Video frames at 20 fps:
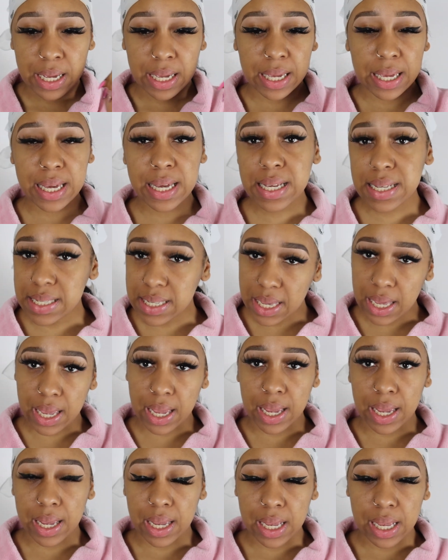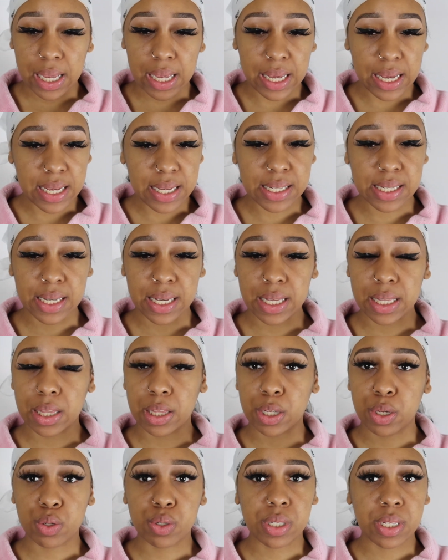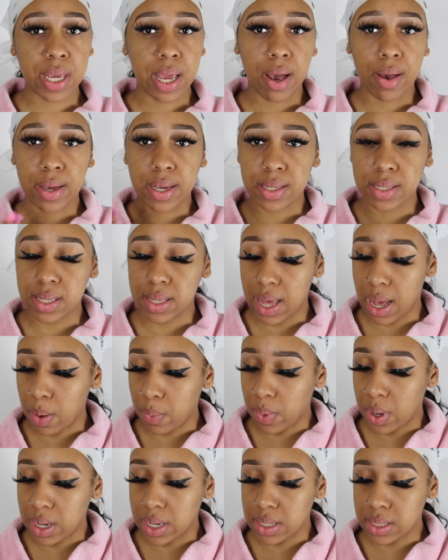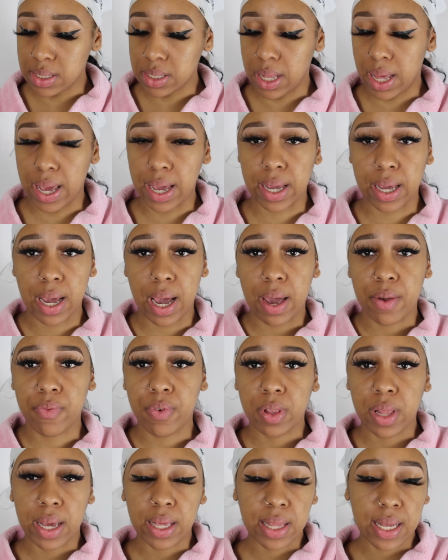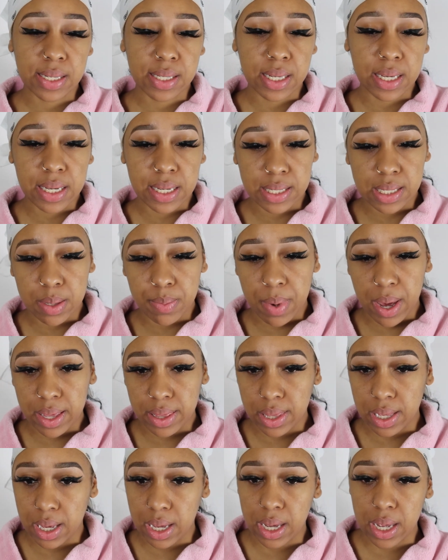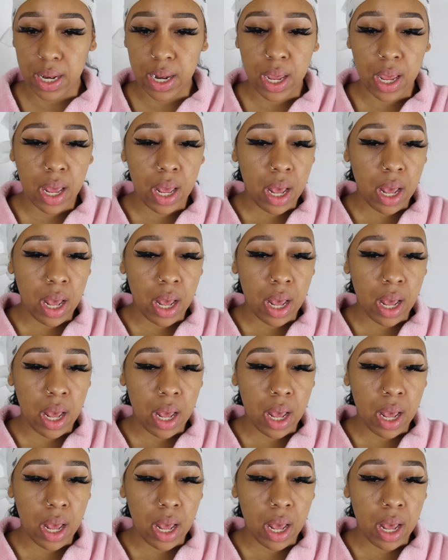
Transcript: Easy. Easy. You see how easy that was? Like, I feel like that's an easy method.